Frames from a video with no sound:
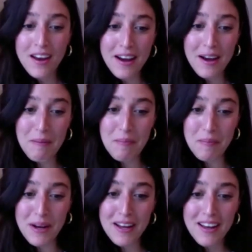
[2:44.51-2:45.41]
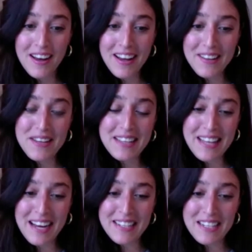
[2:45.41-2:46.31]
Um, and I think
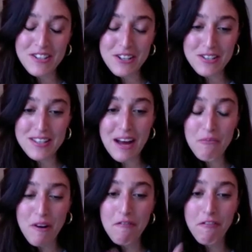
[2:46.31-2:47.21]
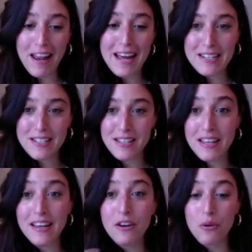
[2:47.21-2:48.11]
that it does that reflects
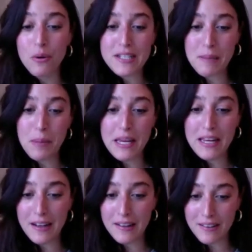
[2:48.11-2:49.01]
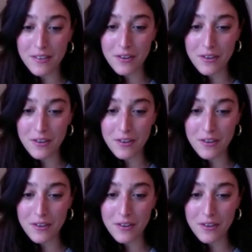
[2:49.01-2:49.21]
the increased appeal,